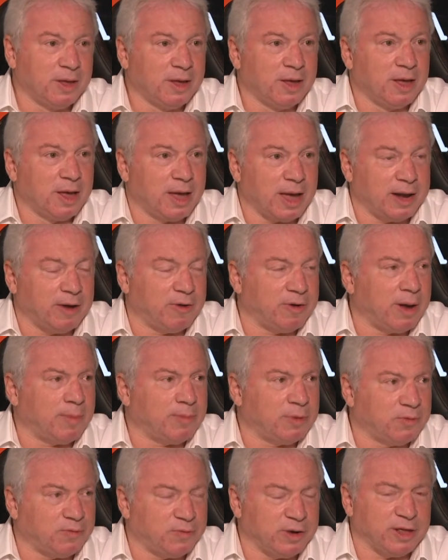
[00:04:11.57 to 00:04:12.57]
And there are a
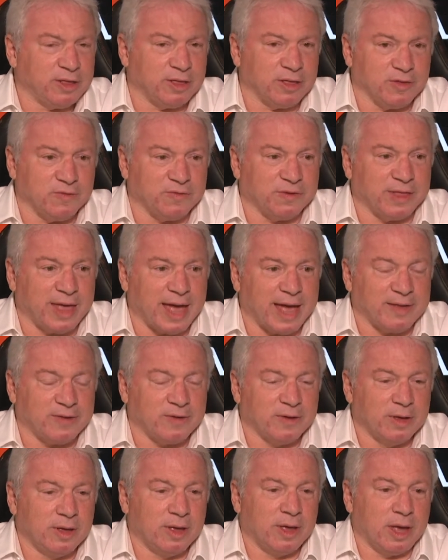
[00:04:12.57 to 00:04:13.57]
number of reasons for that.
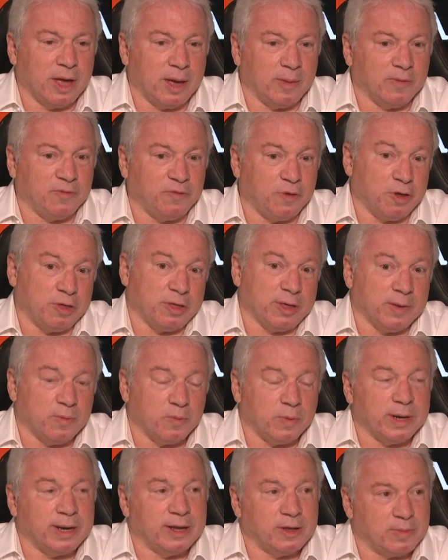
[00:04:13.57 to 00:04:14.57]
Firstly,
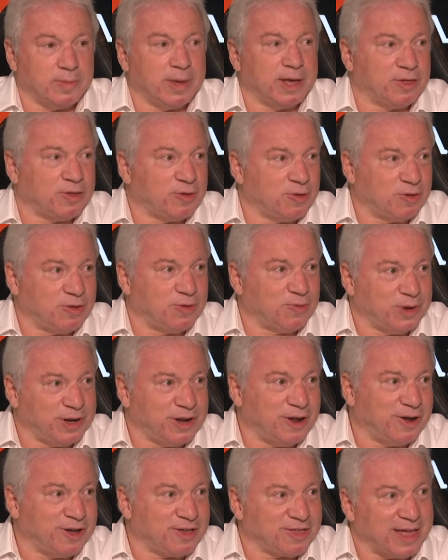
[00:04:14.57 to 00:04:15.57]
we need to make sure that we
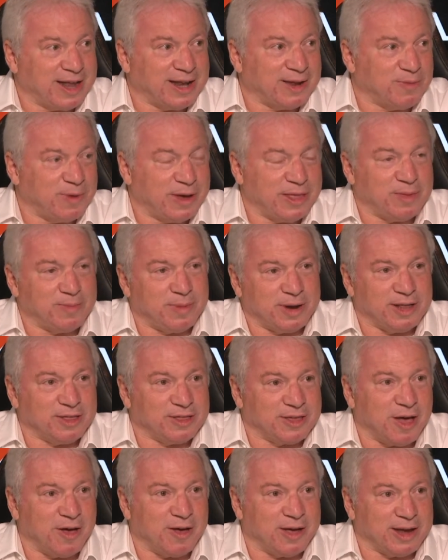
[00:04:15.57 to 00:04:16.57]
know exactly where the money's
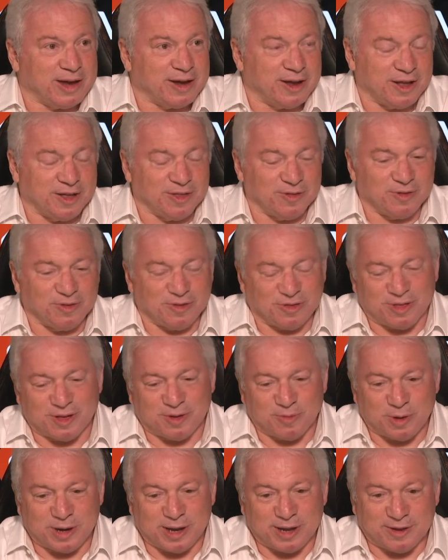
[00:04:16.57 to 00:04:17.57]
going and that
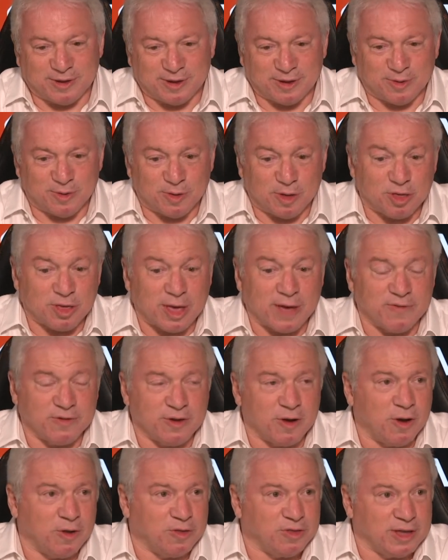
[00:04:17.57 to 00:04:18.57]
we need to
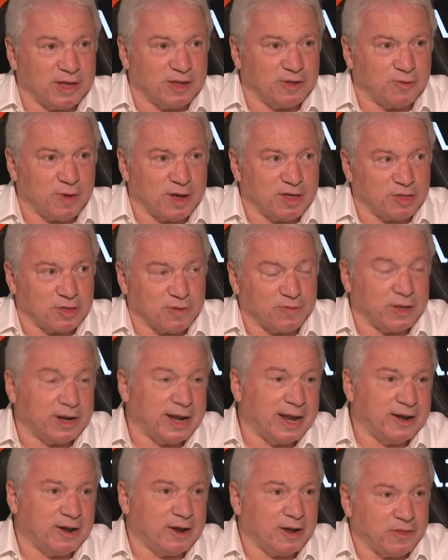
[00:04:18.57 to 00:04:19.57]
safeguard the interests of the
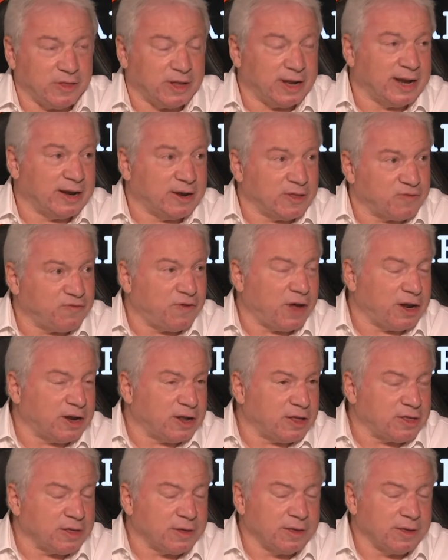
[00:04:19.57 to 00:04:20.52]
lender and the lender's funders.